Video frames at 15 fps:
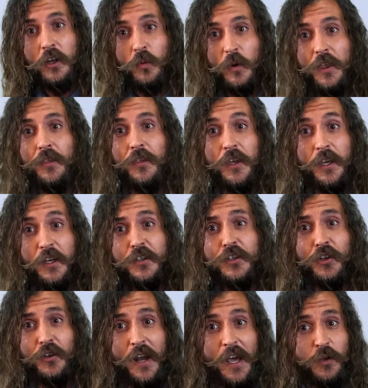with the
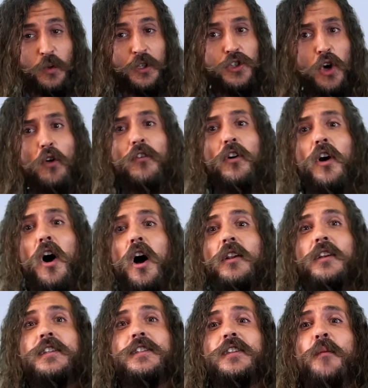internet, which overall
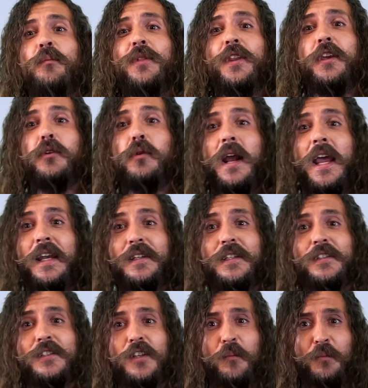is something great and
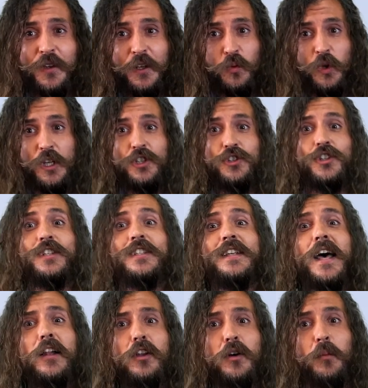something we should
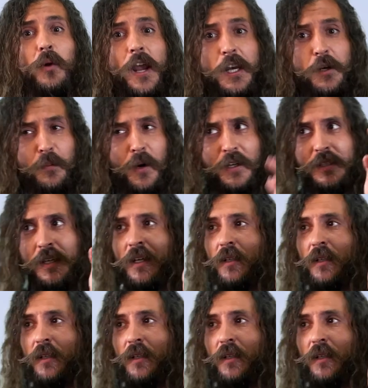celebrate. But